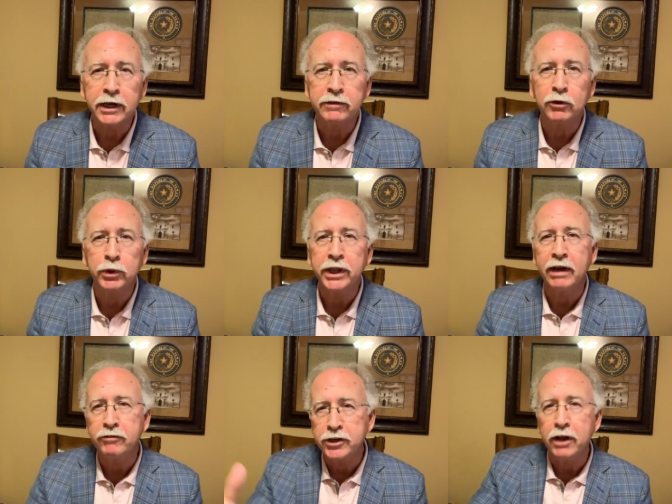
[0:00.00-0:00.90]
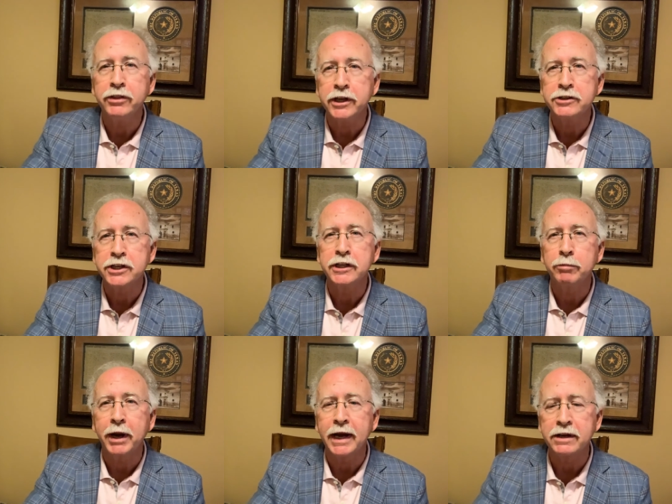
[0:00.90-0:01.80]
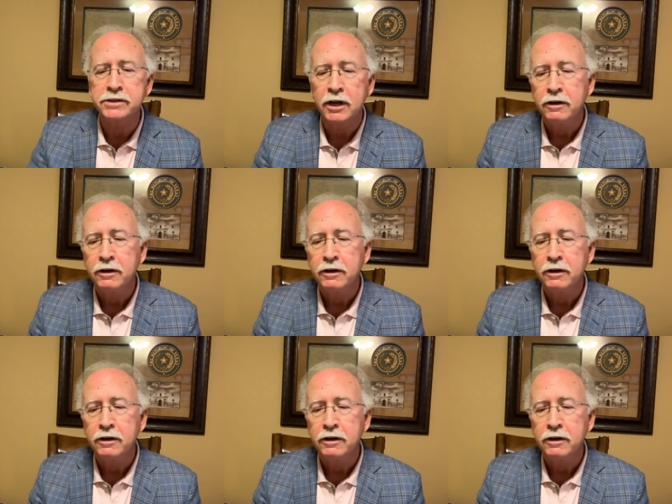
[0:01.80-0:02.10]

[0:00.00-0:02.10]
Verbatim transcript: giving when they've done this in the past.